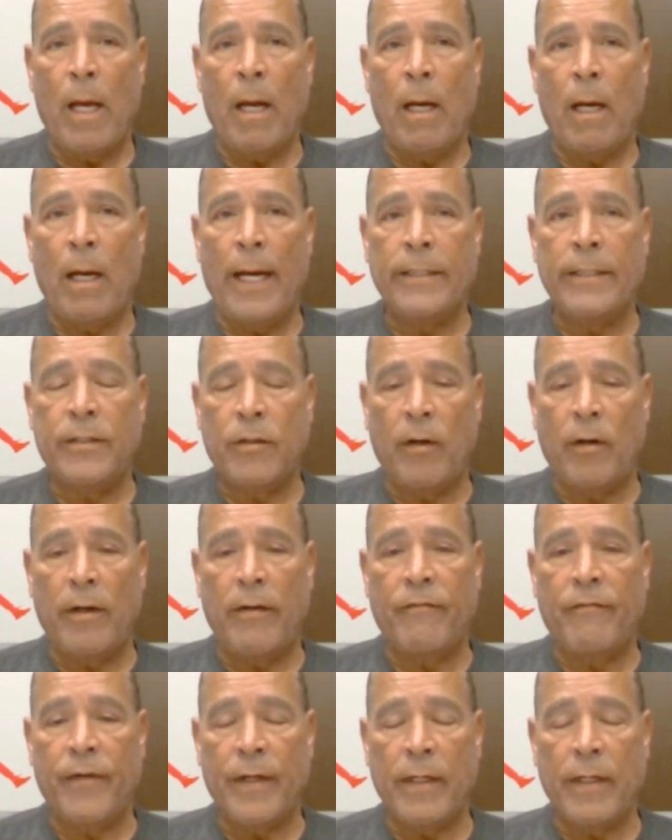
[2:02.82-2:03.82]
I
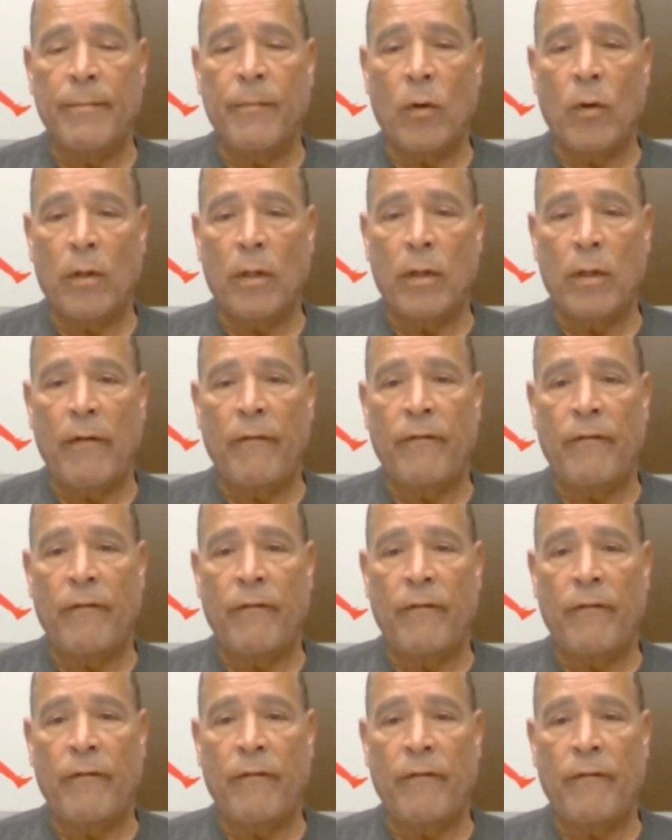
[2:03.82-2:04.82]
started feeling more
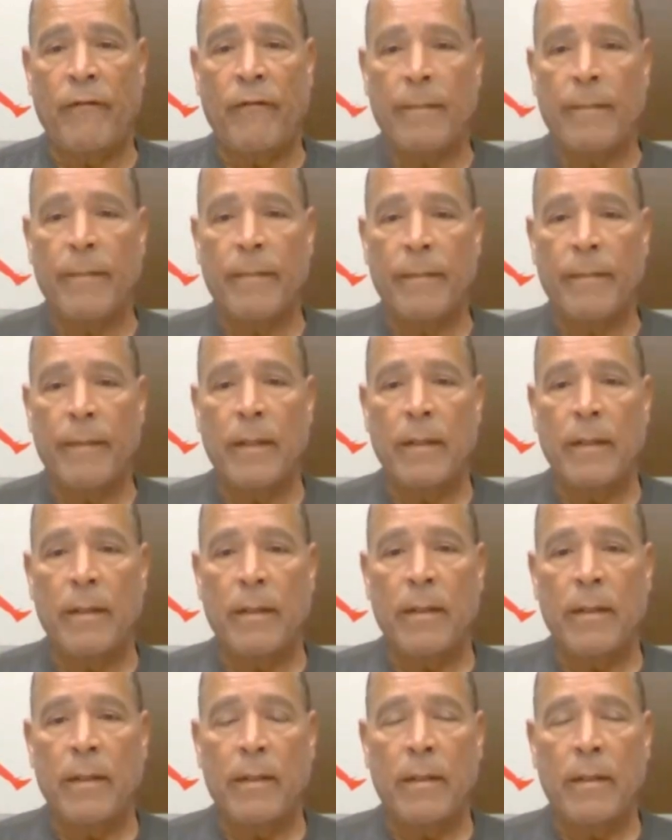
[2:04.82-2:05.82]
comfortable with
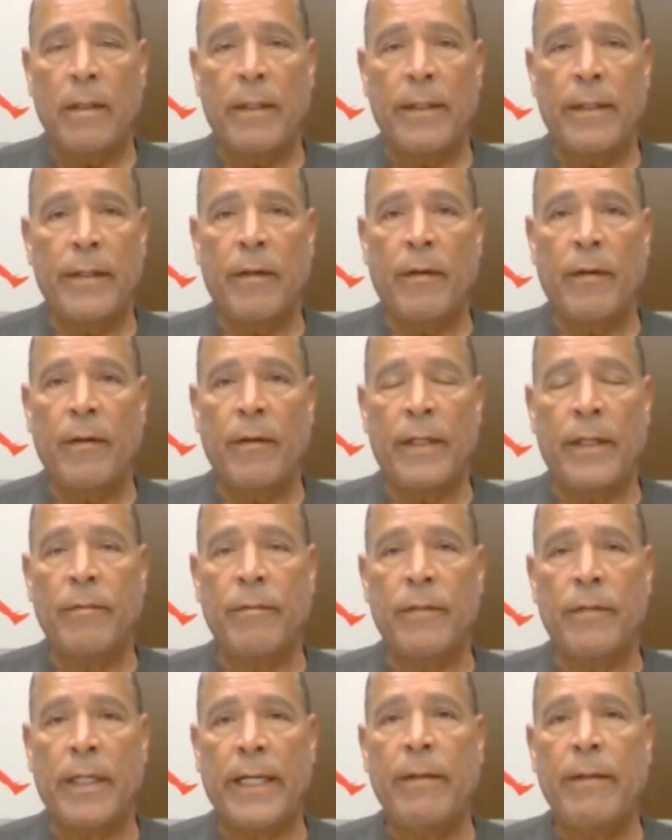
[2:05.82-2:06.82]
him. You know,
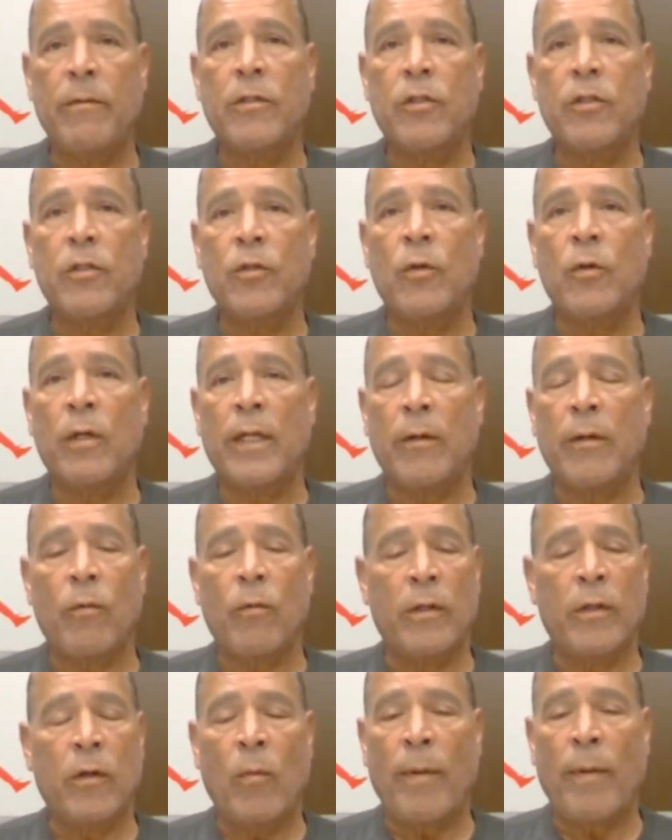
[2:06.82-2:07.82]
and he was doing it
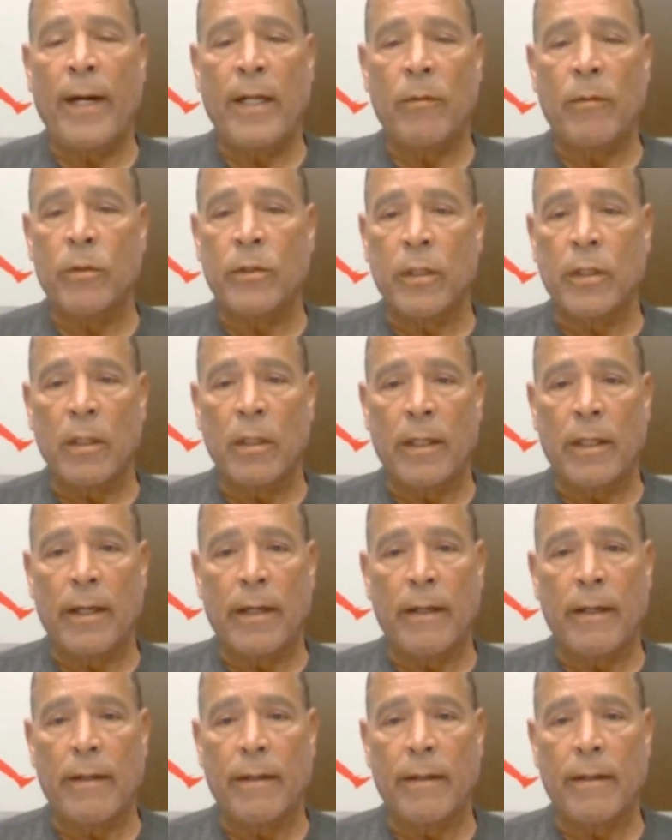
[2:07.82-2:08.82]
when nobody was
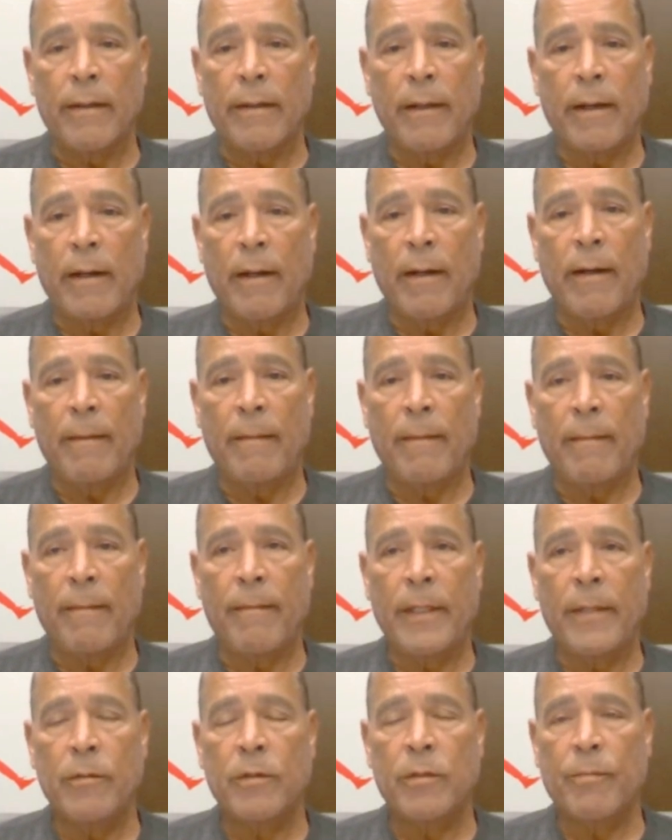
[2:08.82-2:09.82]
looking.
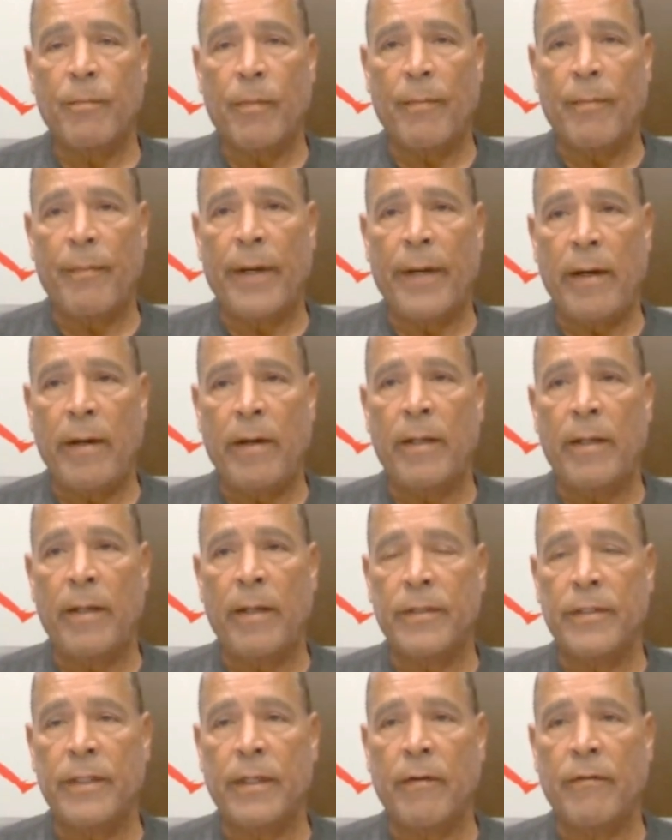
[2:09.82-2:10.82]
He was preparing
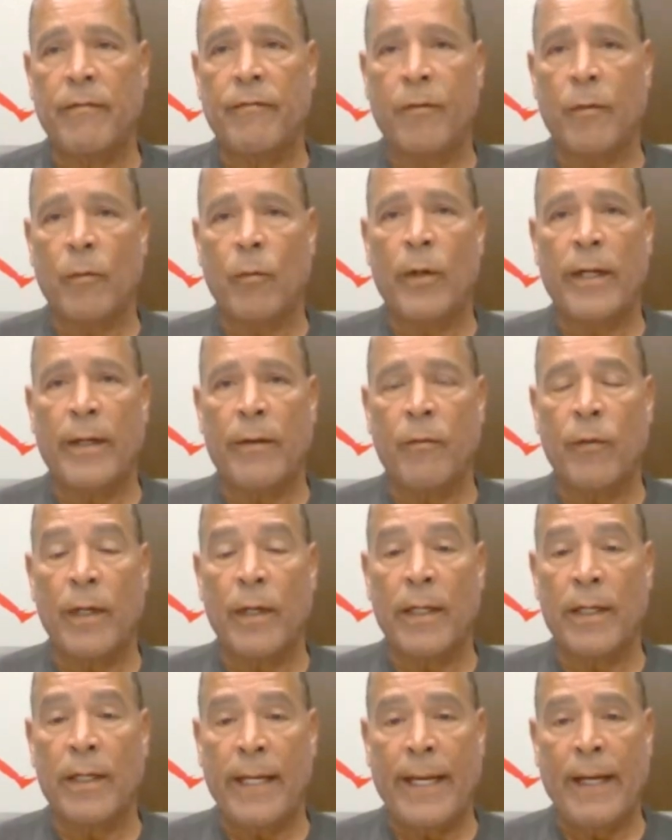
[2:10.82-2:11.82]
himself for when it
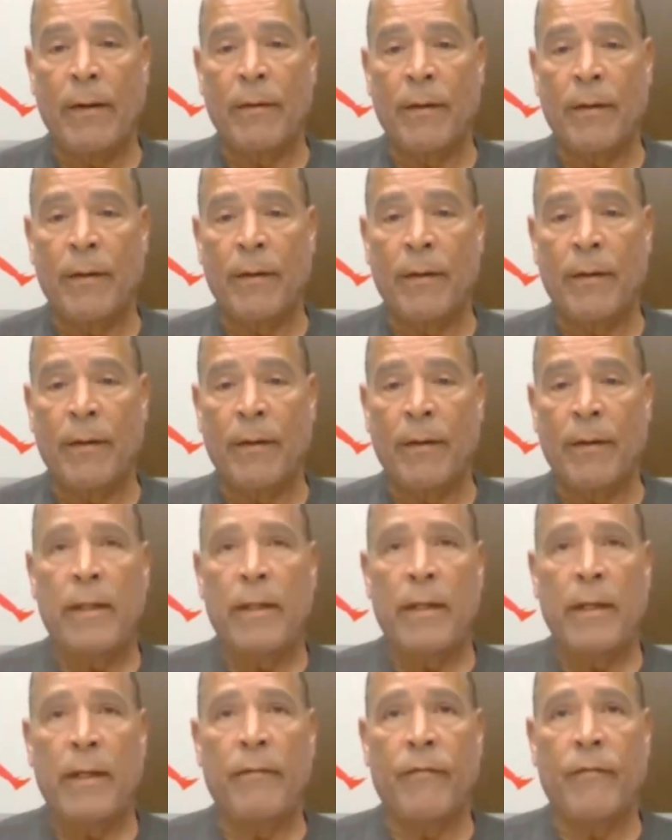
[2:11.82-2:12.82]
really counted.
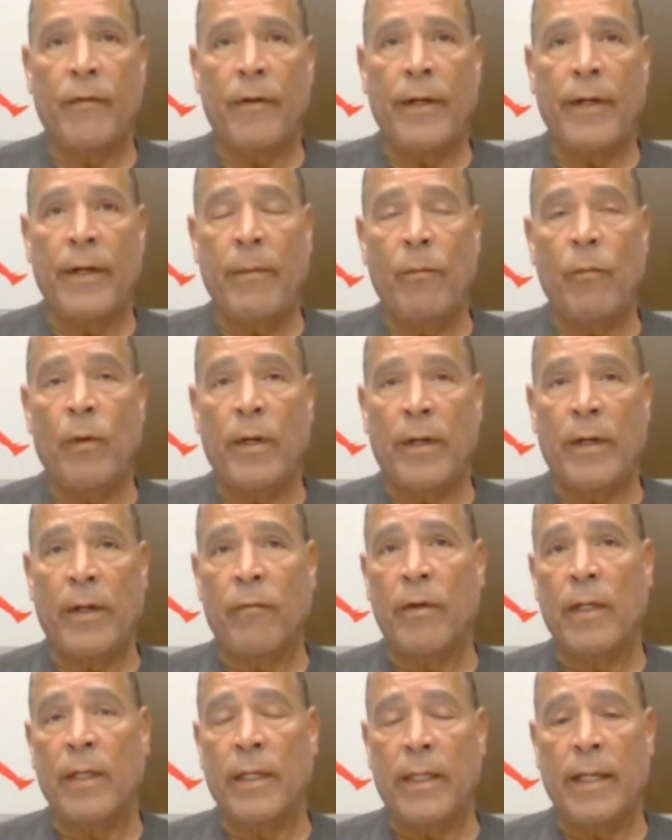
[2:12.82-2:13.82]
And for him, when
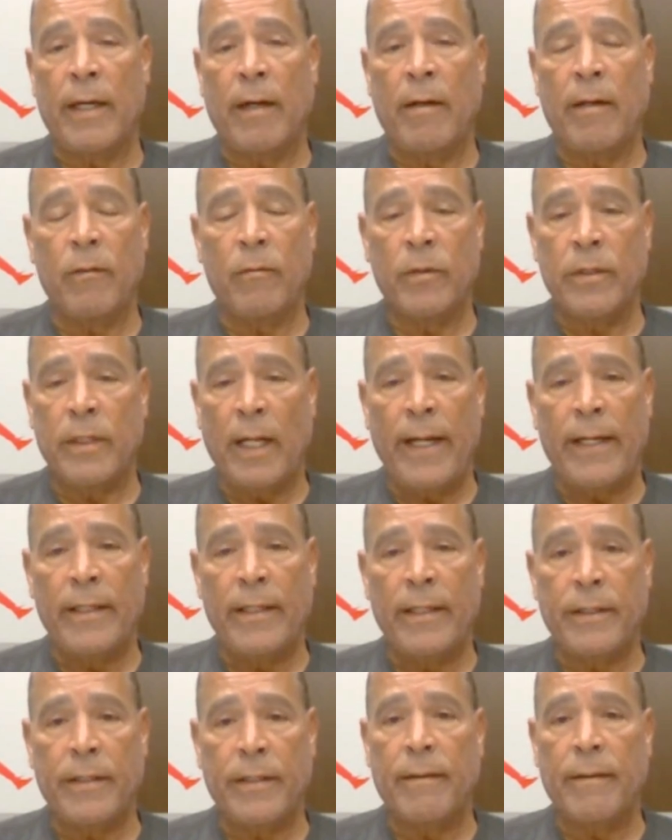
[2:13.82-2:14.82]
it really counted, it was
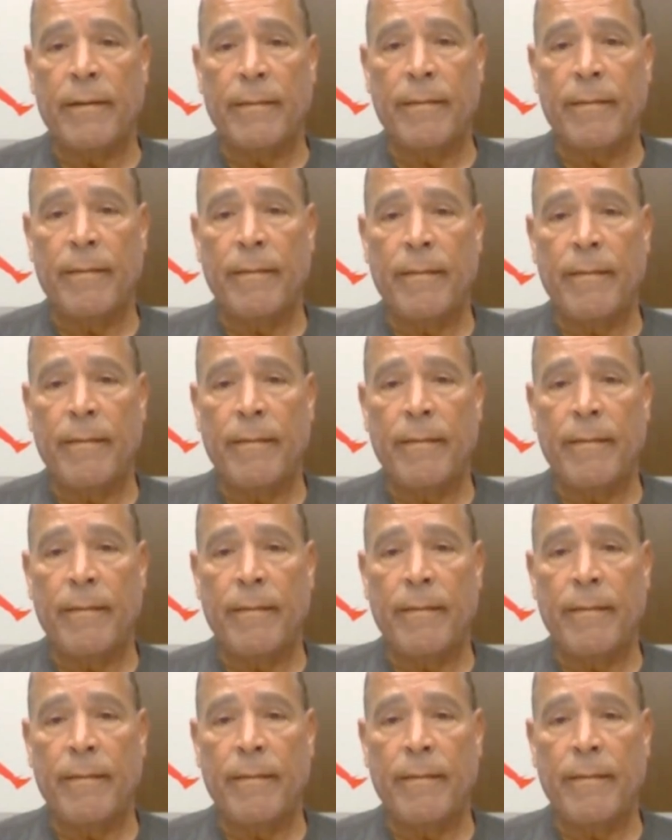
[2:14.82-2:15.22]
last year.